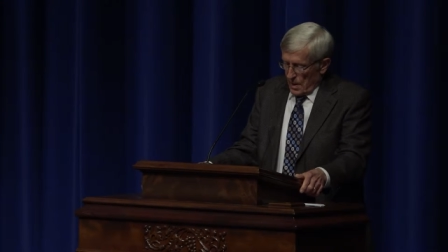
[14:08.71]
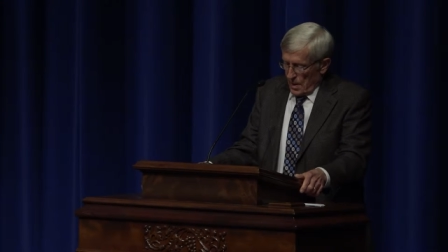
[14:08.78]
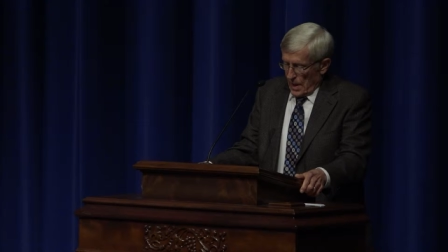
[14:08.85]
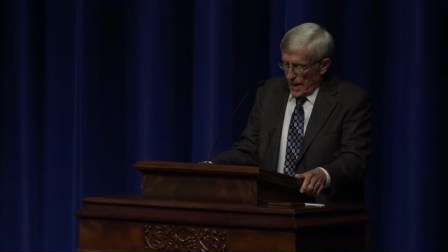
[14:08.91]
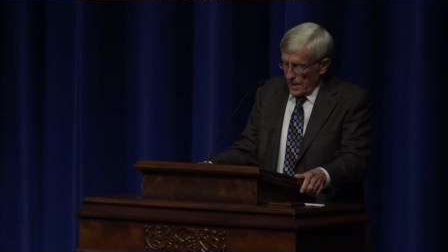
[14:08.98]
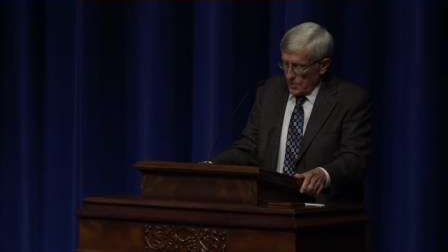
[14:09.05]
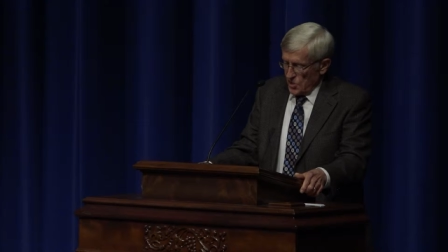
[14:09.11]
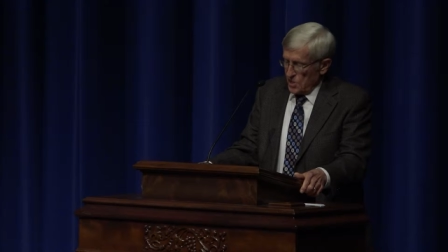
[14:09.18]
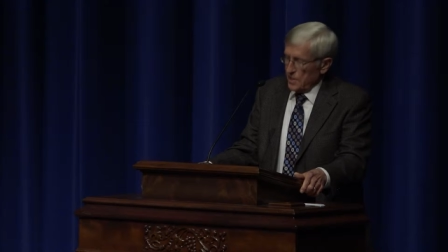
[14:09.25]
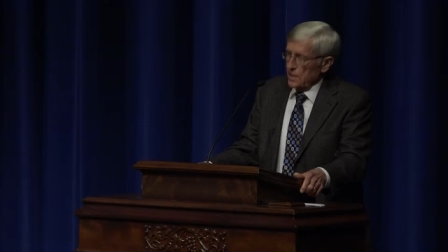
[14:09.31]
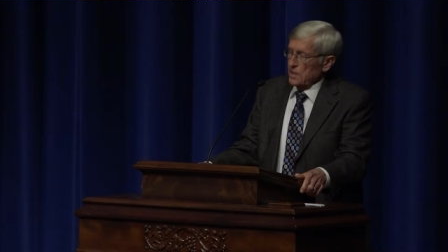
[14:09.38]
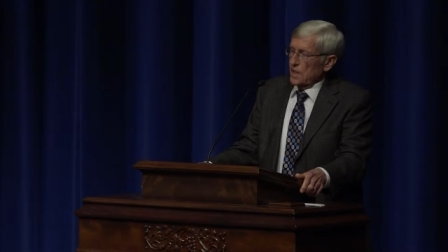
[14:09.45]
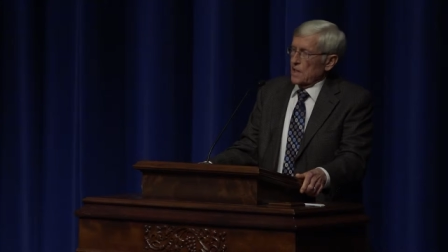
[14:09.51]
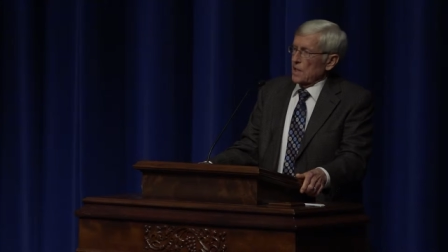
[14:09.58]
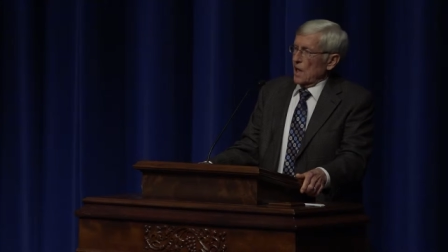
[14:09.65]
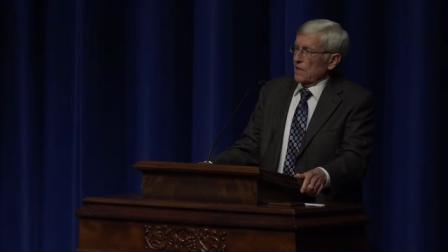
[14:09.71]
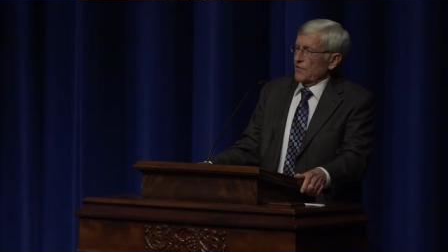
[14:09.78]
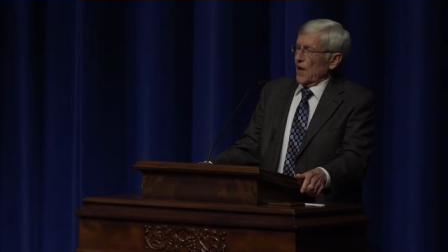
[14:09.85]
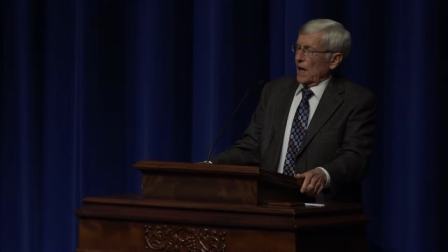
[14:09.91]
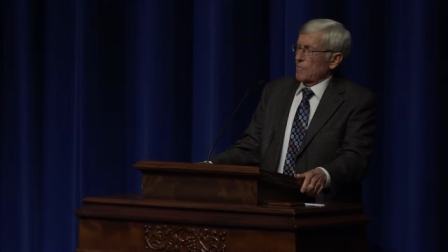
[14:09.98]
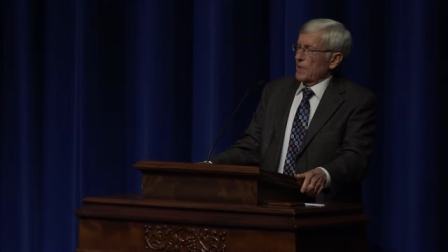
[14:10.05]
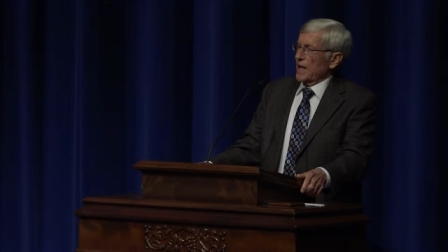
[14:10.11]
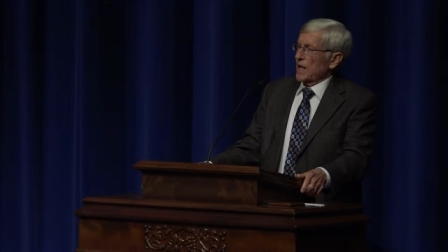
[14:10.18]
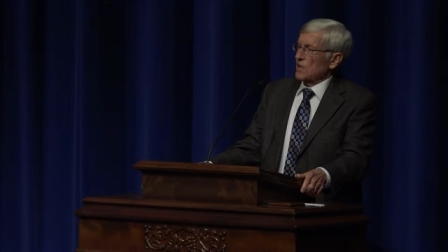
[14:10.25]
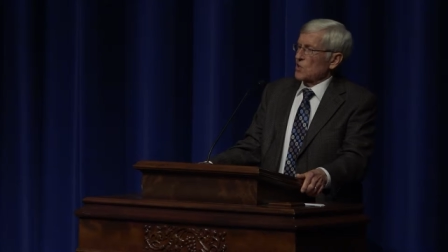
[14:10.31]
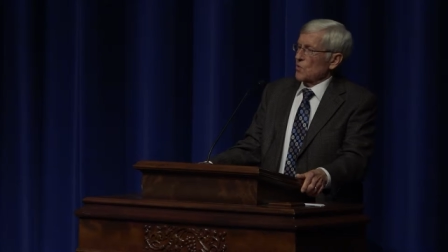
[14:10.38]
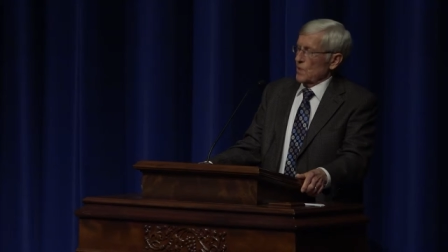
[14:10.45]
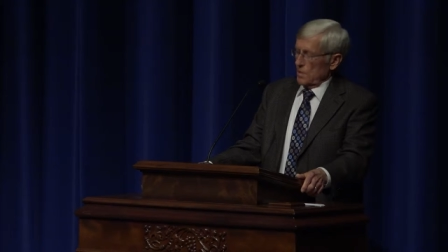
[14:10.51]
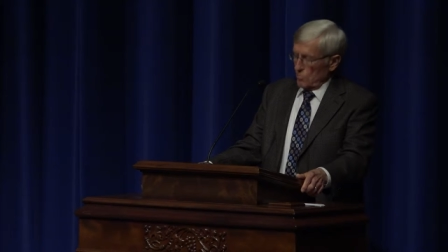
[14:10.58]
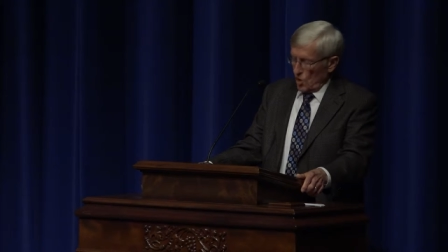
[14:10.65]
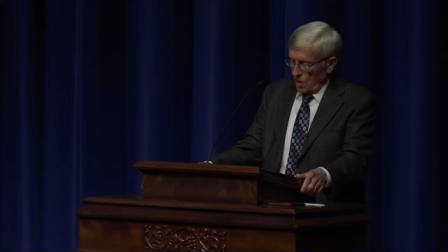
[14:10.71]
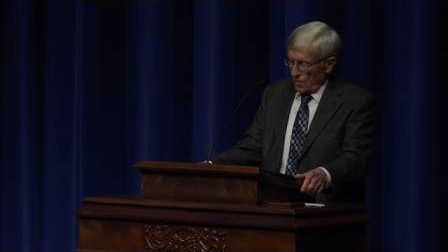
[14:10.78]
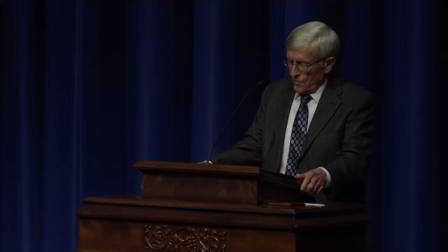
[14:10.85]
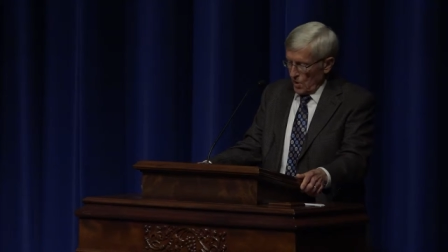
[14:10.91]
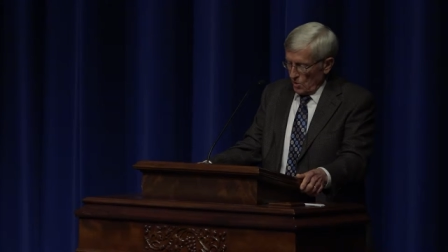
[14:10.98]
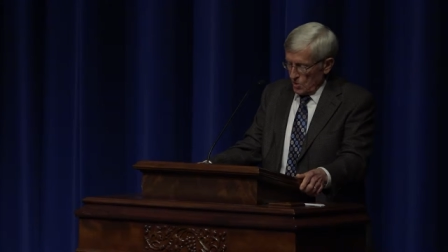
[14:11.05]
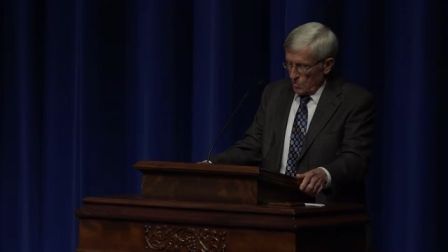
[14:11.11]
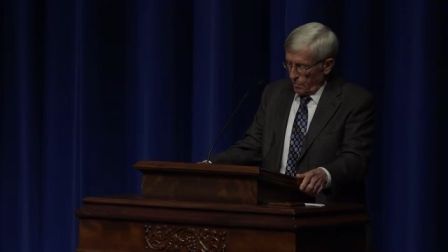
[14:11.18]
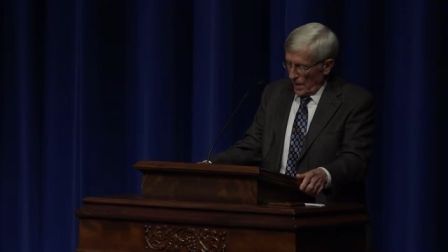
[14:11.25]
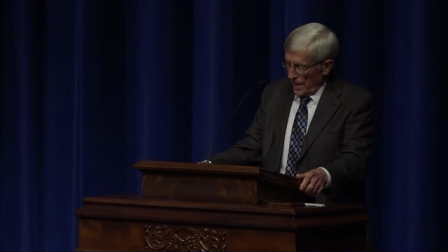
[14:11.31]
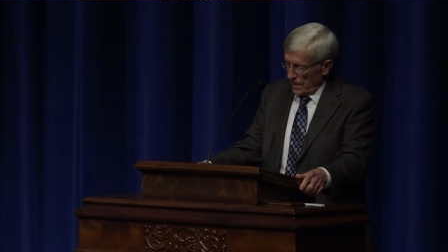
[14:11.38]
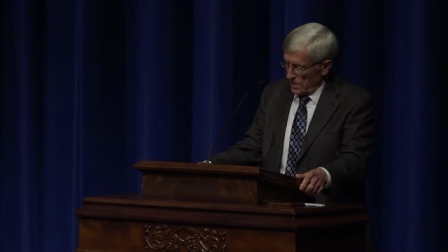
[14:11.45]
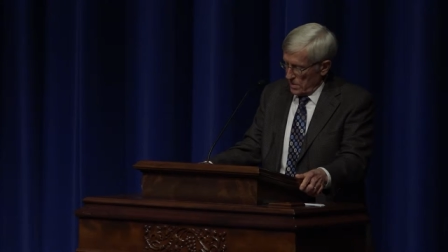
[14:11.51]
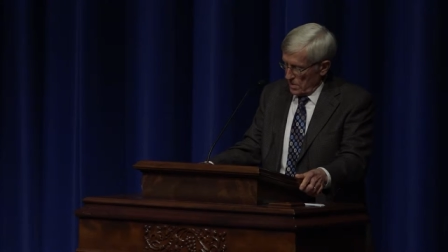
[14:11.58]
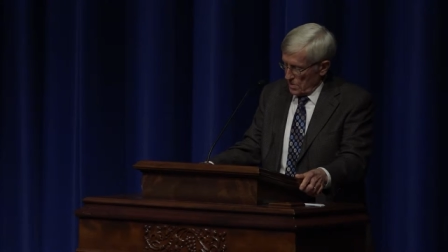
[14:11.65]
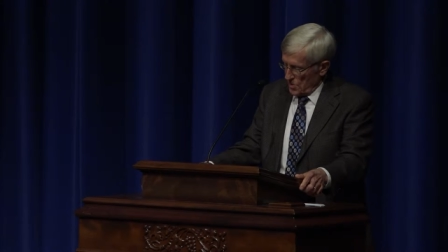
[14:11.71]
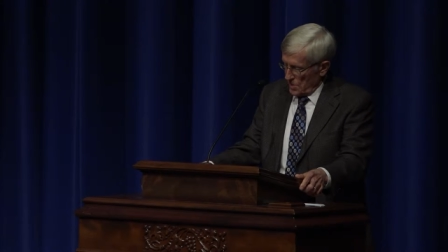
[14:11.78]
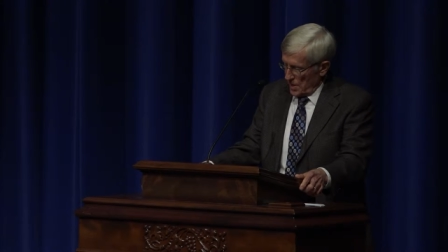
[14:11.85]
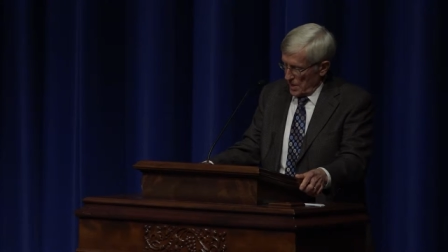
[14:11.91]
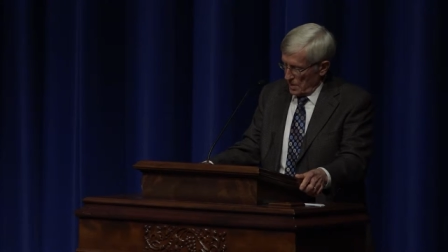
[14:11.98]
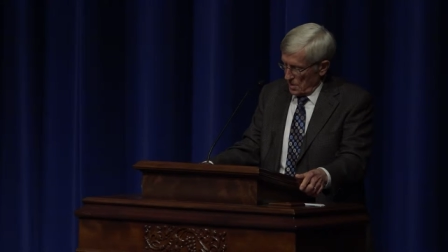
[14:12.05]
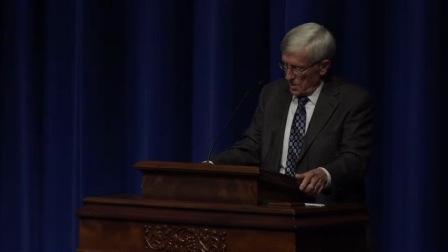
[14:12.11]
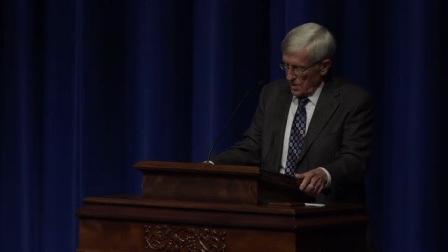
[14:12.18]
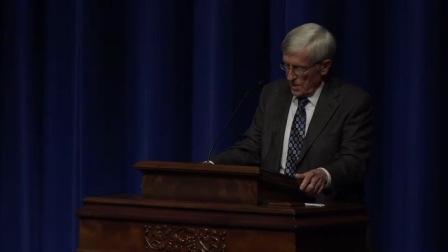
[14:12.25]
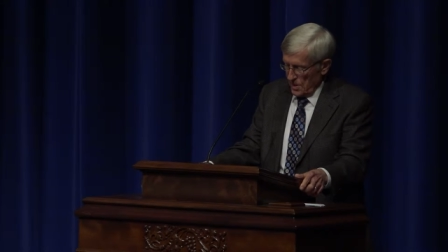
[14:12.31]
I could see then, if I began to remove those blinders, that,